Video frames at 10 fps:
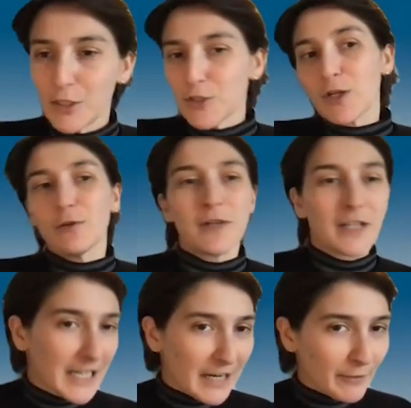So
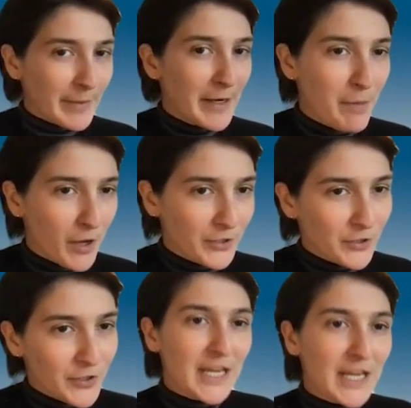government
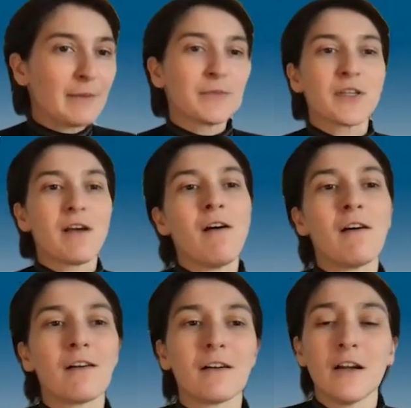imposter scams
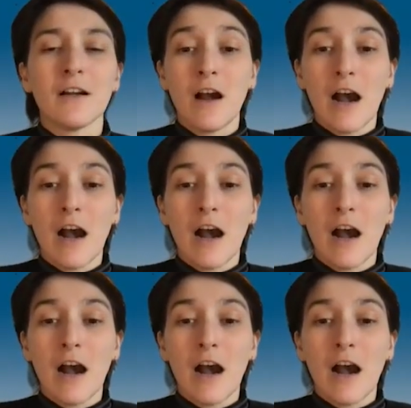are